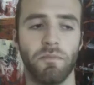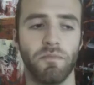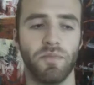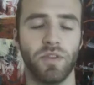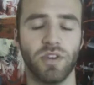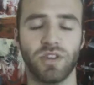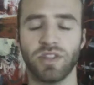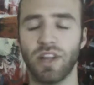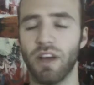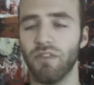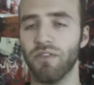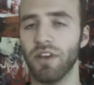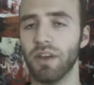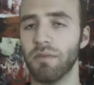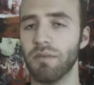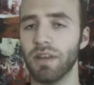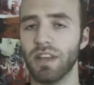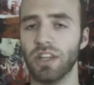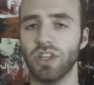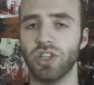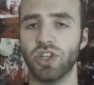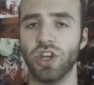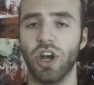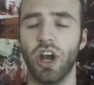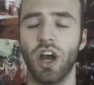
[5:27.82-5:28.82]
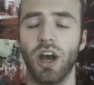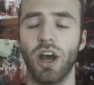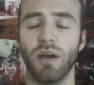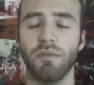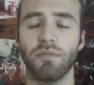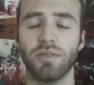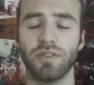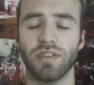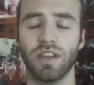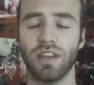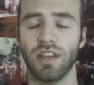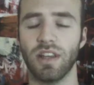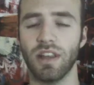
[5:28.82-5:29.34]
There's not very many
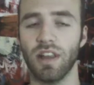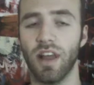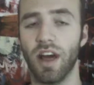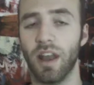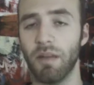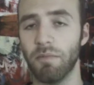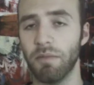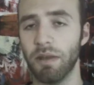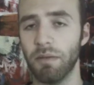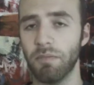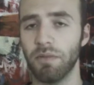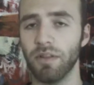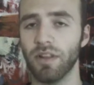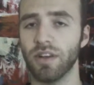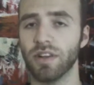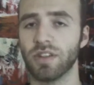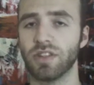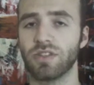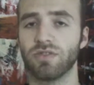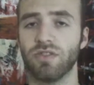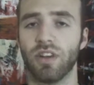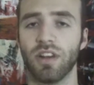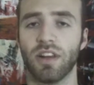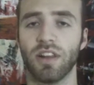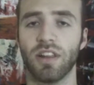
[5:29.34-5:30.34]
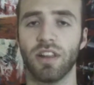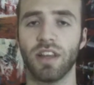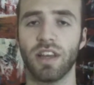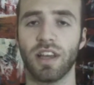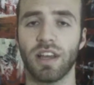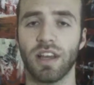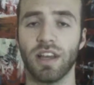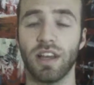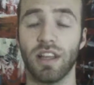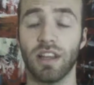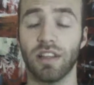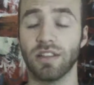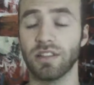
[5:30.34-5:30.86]
jobs, and a lot of people are struggling,
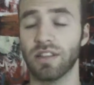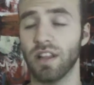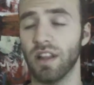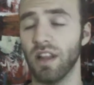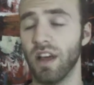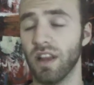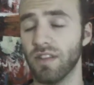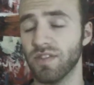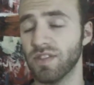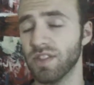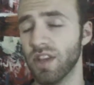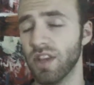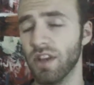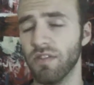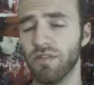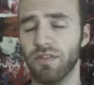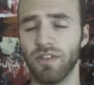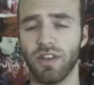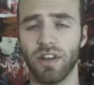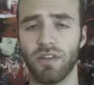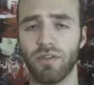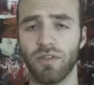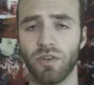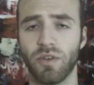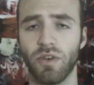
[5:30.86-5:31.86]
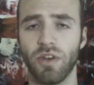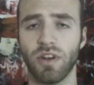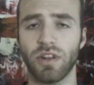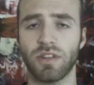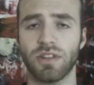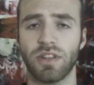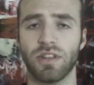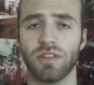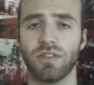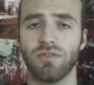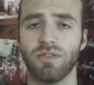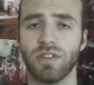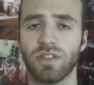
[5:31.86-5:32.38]
and there's a lot of suffering, of course, as a